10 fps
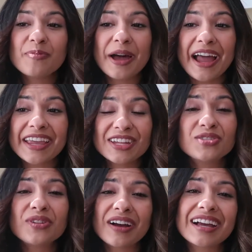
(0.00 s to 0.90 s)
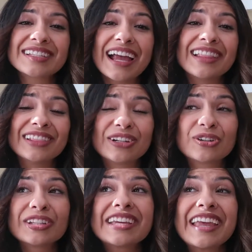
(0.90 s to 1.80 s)
But I kid you not, guys, I
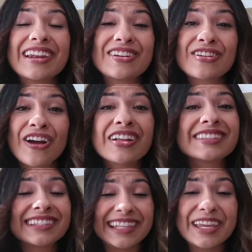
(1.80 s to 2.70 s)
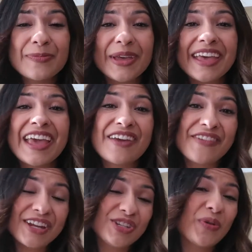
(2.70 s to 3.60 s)
literally cannot sleep if
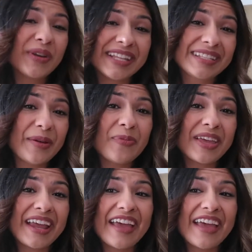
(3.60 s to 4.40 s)
I don't eat something.